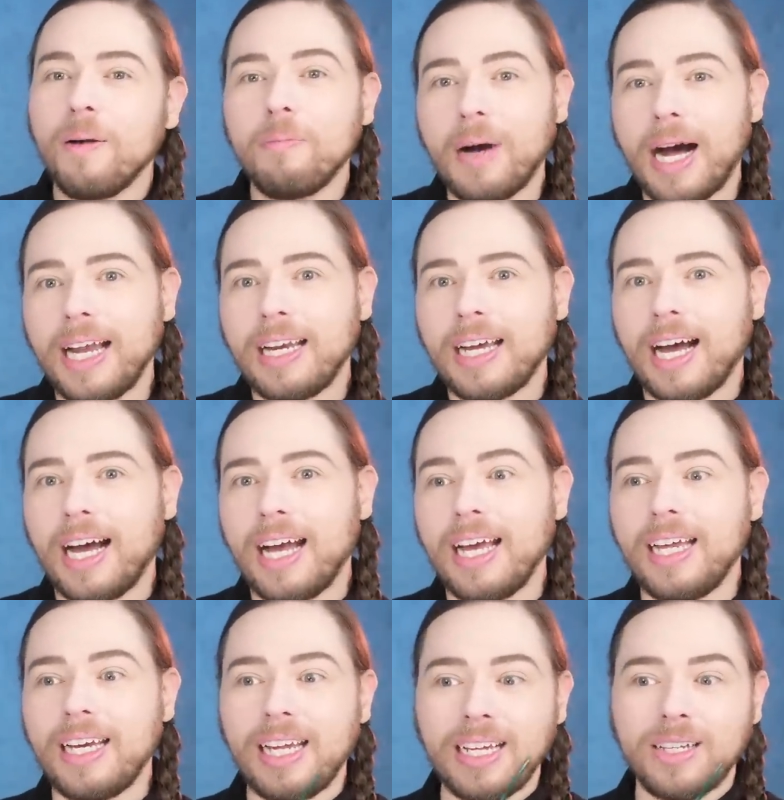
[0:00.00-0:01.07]
But
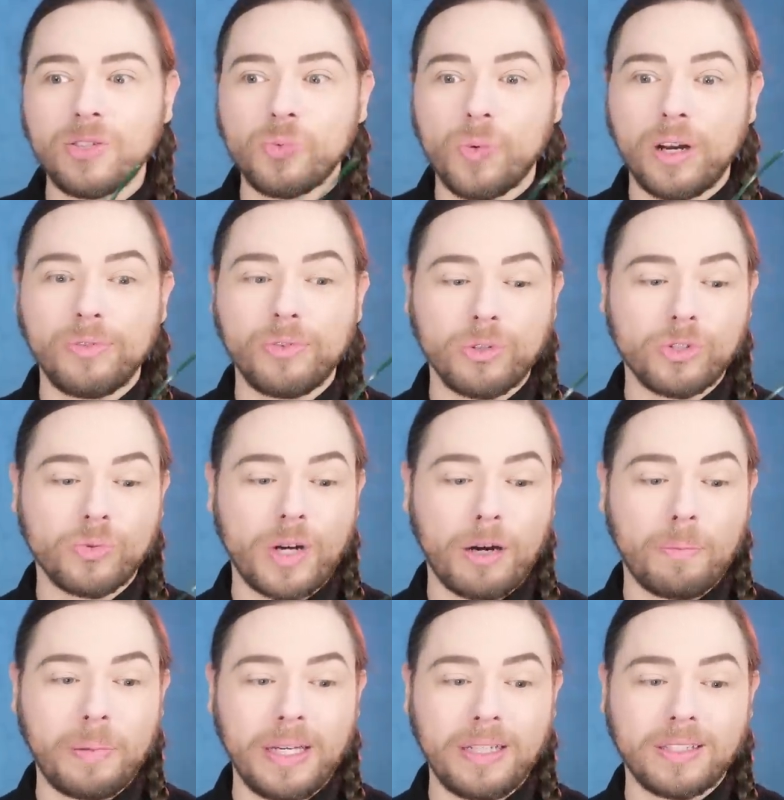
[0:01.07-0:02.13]
it is one of those
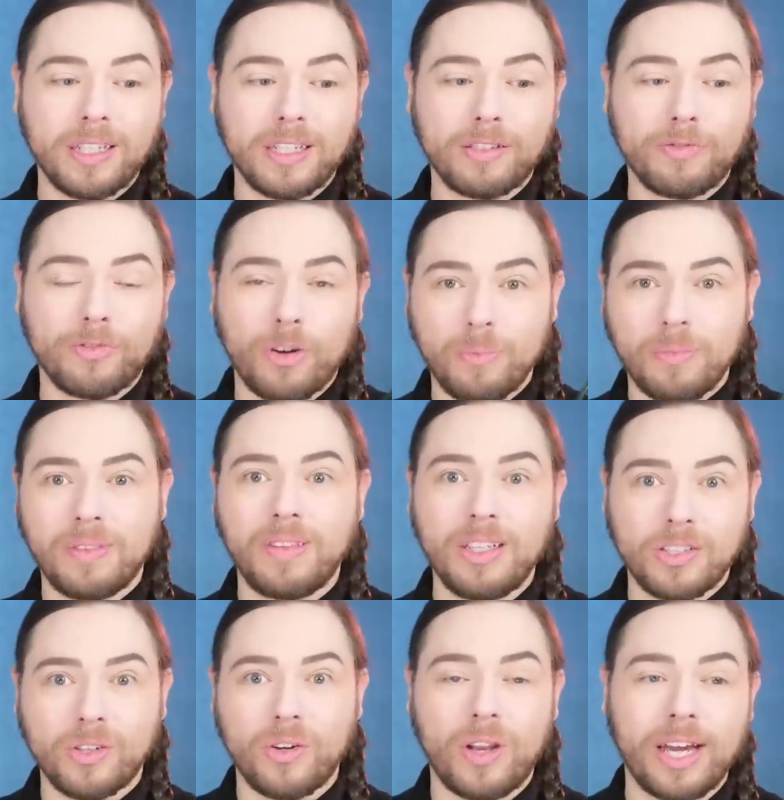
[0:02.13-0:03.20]
rare pieces from
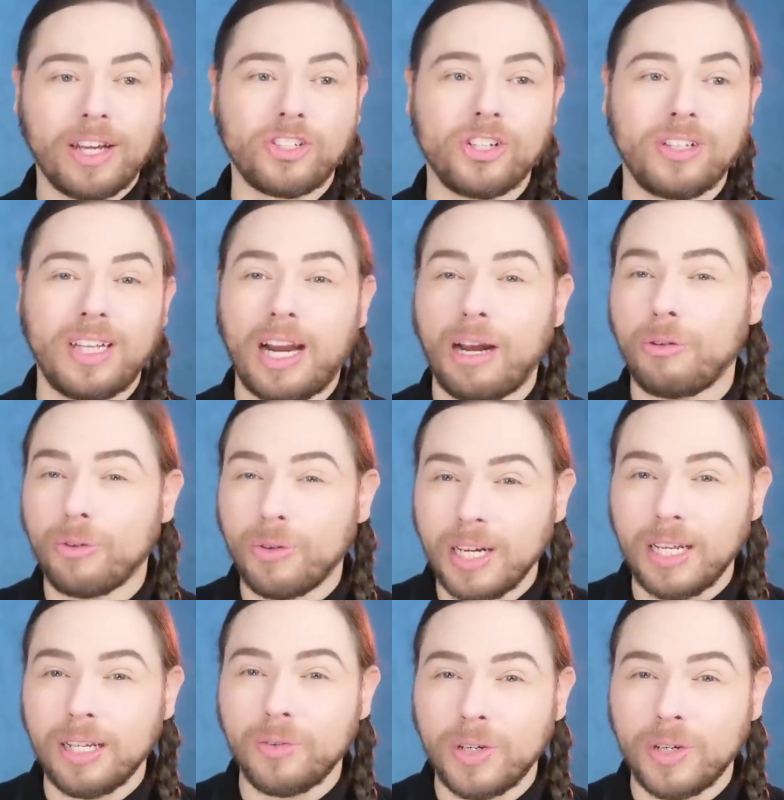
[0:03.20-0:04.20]
this collection that I really,